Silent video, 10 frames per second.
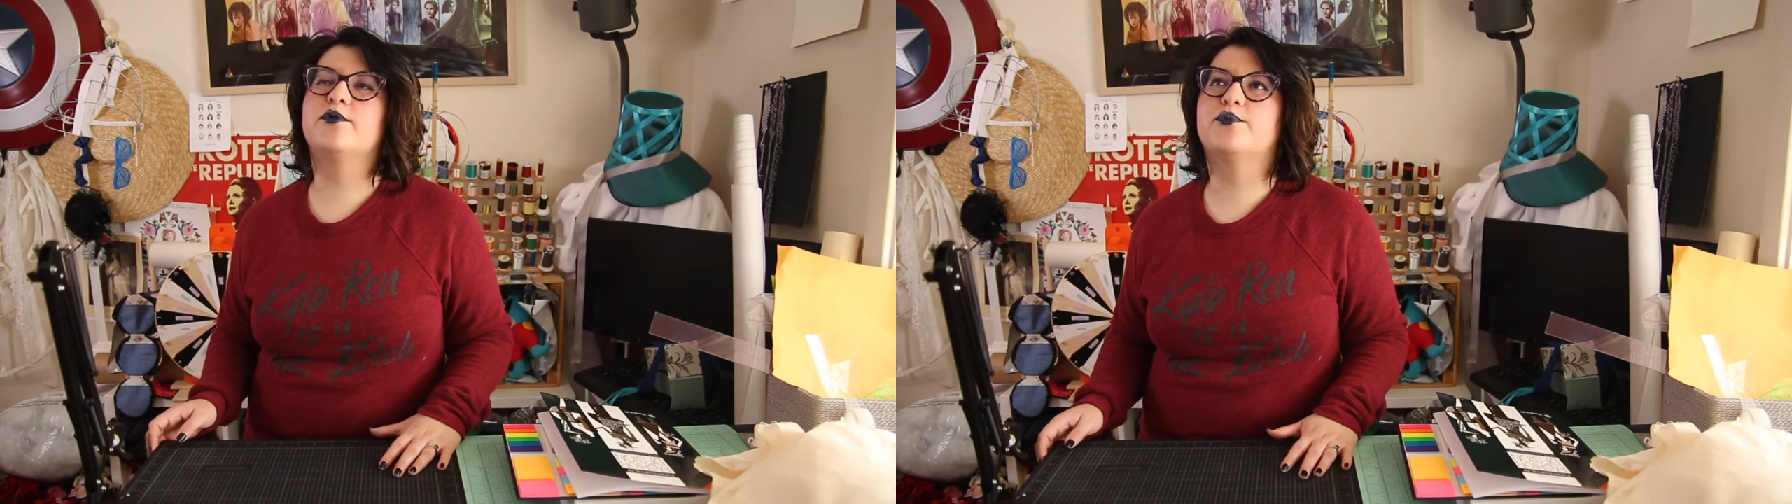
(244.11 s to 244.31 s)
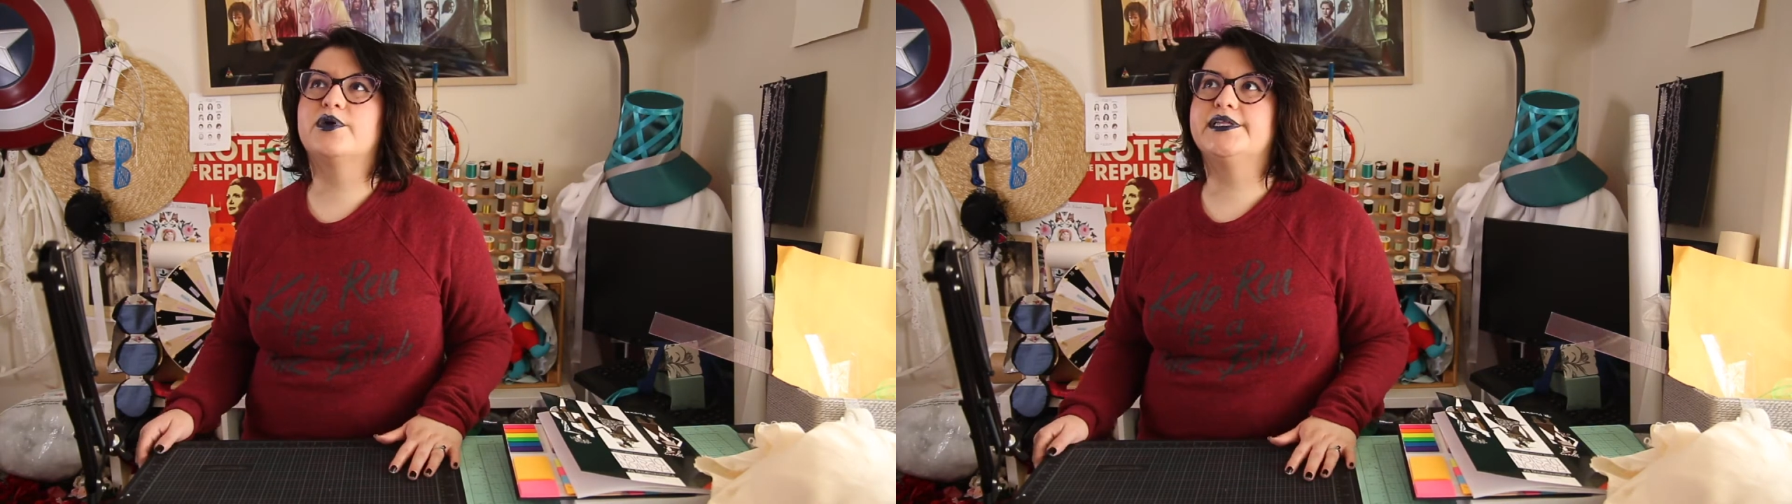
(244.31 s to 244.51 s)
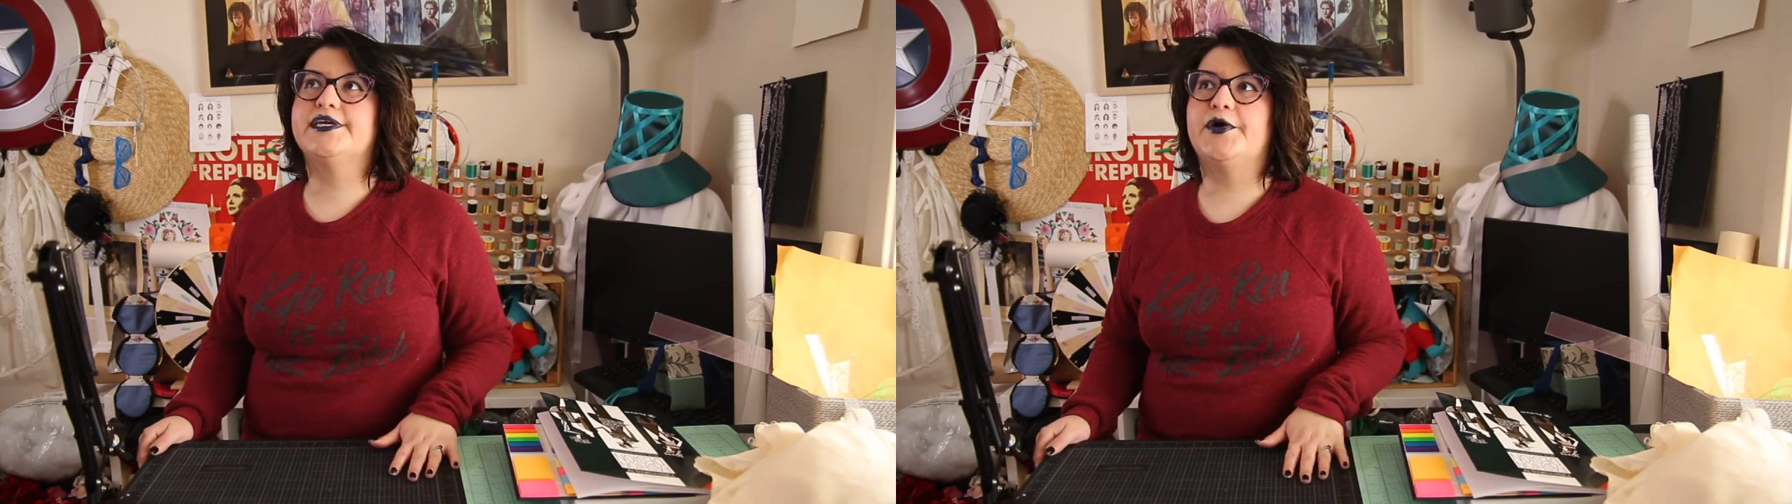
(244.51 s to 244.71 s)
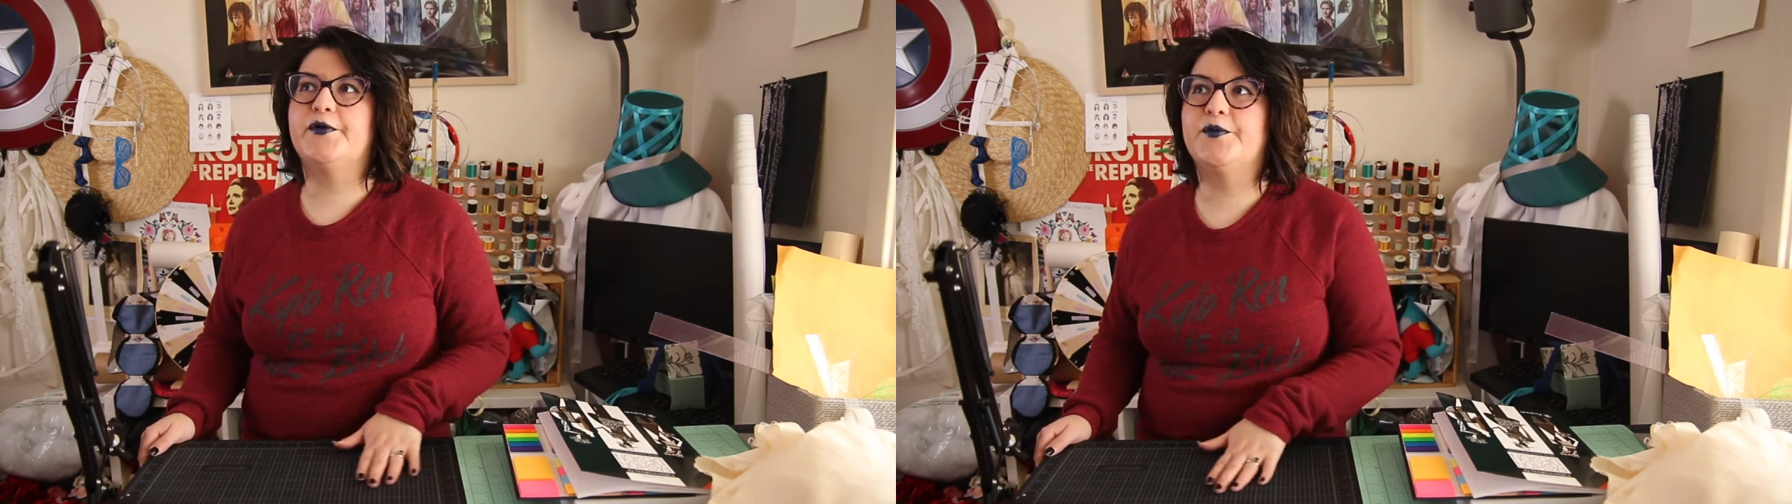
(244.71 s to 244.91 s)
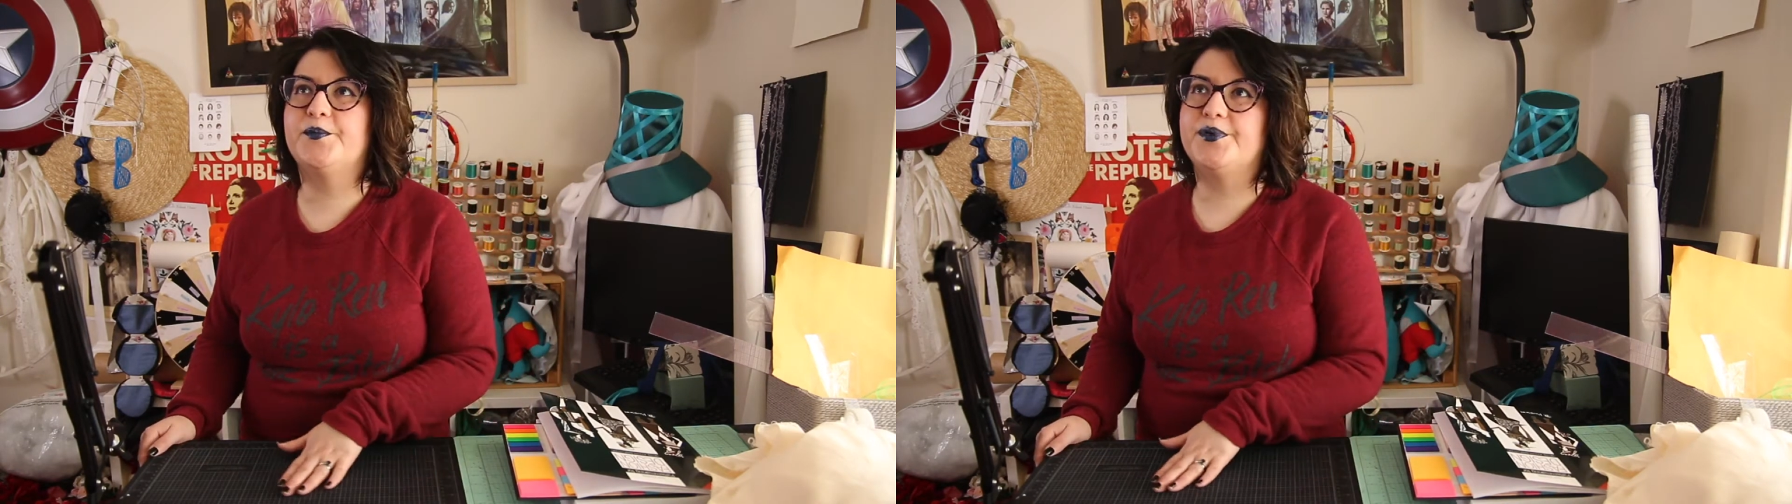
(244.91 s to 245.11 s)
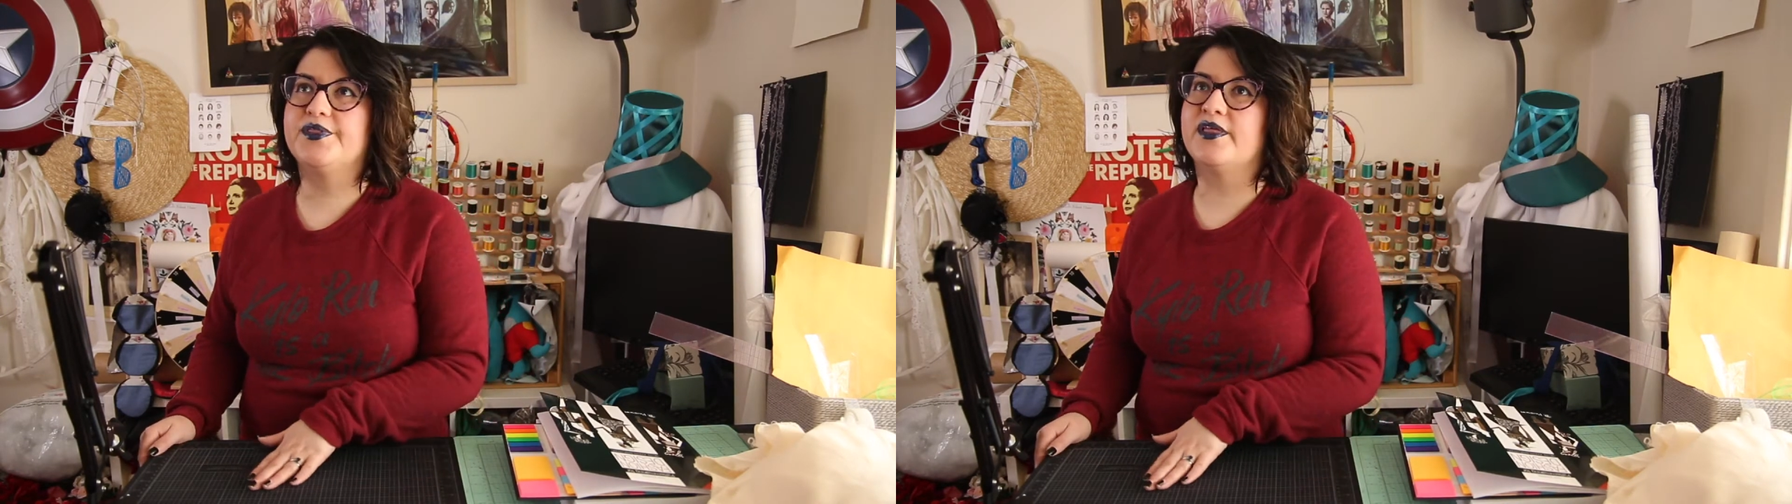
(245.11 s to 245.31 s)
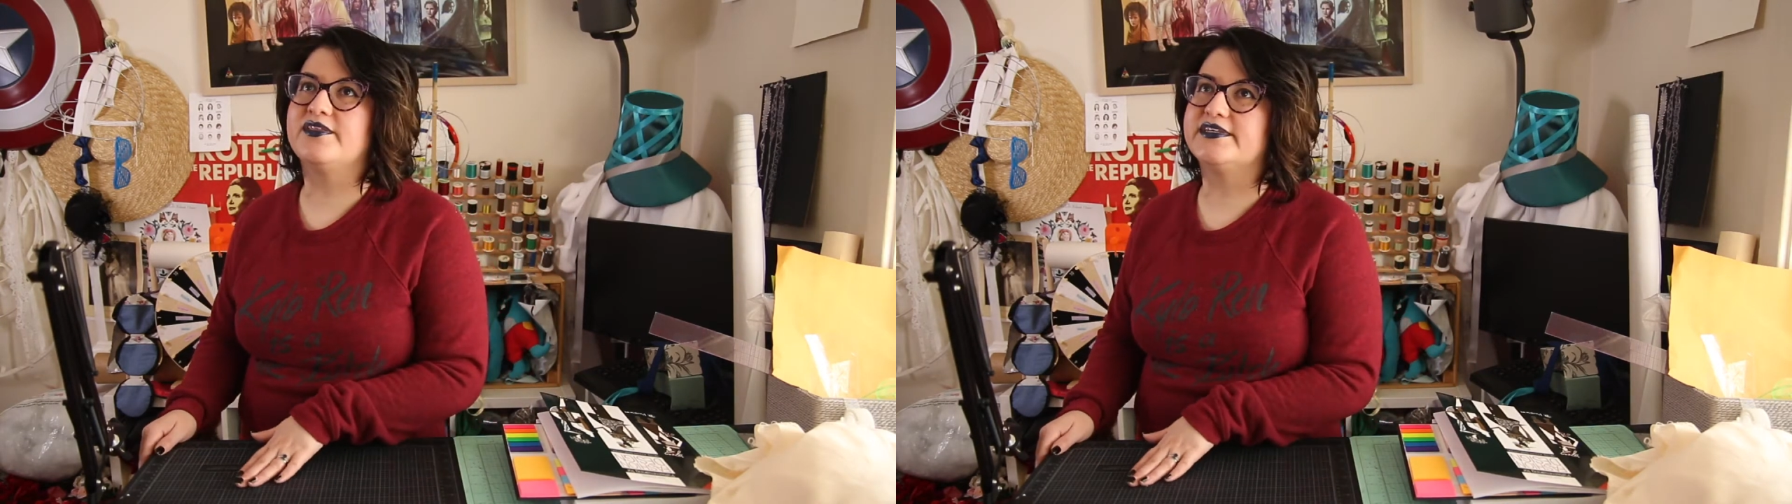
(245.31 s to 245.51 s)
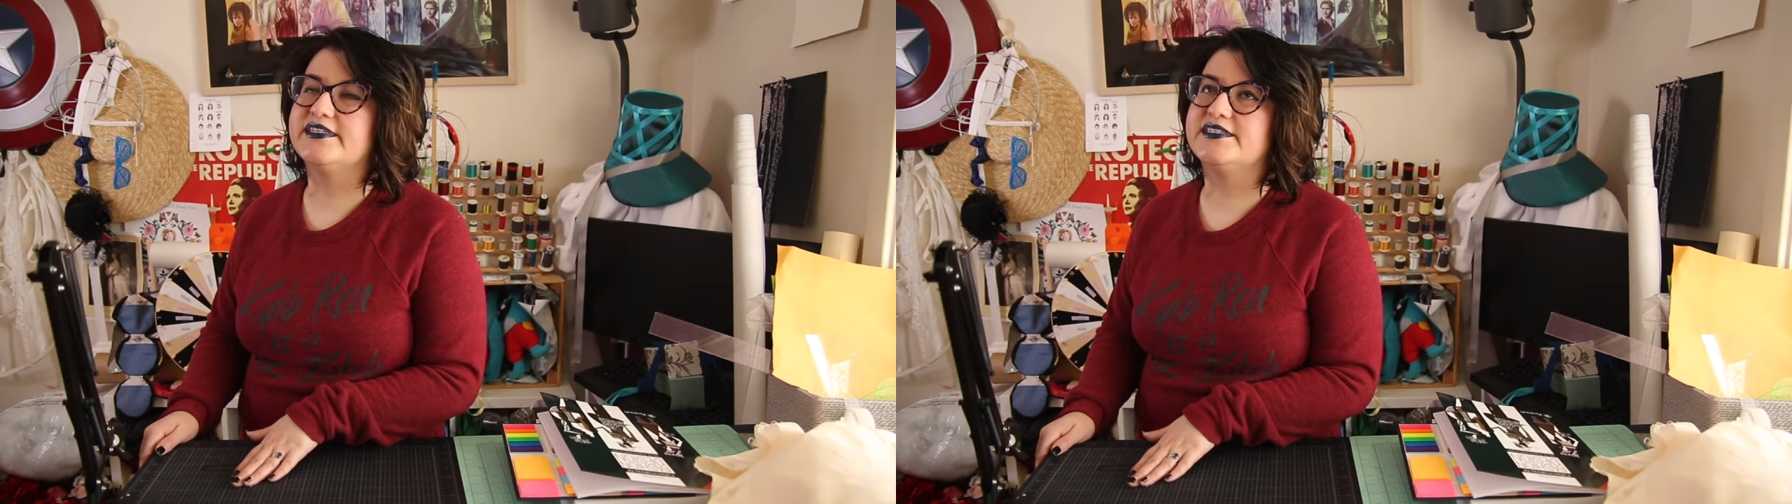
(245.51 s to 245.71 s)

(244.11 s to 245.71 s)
I really hope that this